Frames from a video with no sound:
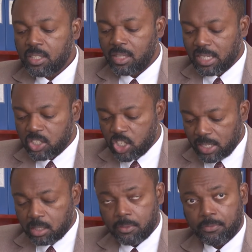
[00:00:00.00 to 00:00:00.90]
The
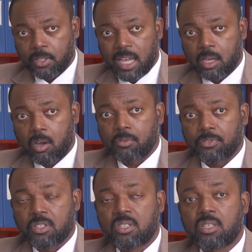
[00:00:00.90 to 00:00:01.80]
agenda for that
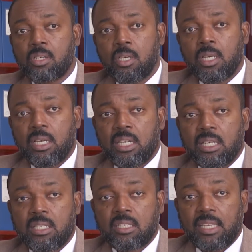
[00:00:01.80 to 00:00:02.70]
conference
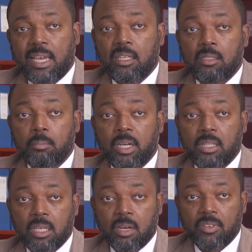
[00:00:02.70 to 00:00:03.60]
is set by
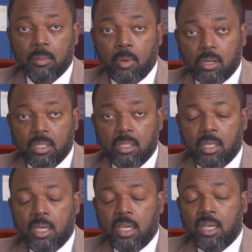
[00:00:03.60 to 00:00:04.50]
the governing body.
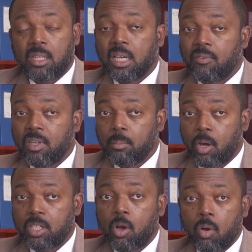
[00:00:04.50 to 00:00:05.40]
The governing
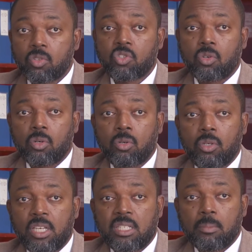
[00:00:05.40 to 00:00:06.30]
body also
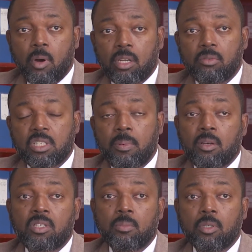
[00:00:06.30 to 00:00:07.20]
is the body
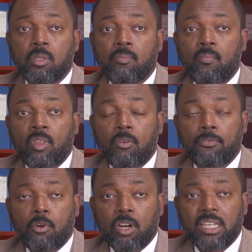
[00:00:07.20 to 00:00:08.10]
responsible
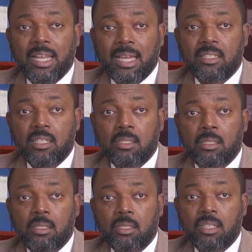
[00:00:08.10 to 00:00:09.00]
for electing
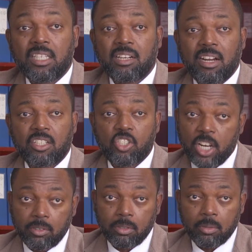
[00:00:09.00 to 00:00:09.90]
the Director
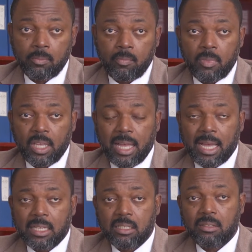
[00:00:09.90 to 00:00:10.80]
General.
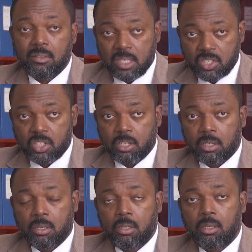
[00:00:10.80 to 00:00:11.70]
And this
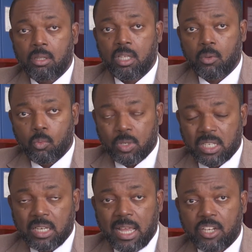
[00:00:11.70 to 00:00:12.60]
year, there was
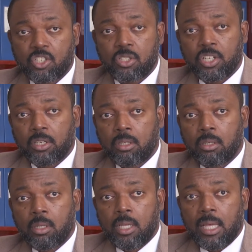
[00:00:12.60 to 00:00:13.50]
an election year,
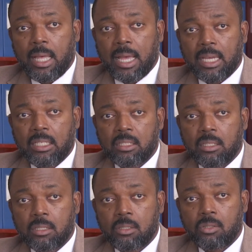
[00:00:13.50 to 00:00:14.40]
and
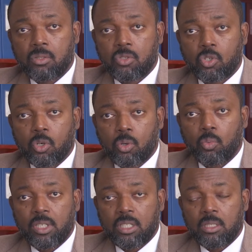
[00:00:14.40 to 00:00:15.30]
so
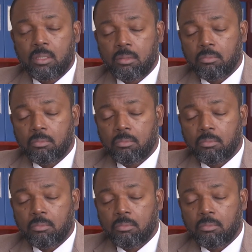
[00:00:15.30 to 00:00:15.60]
we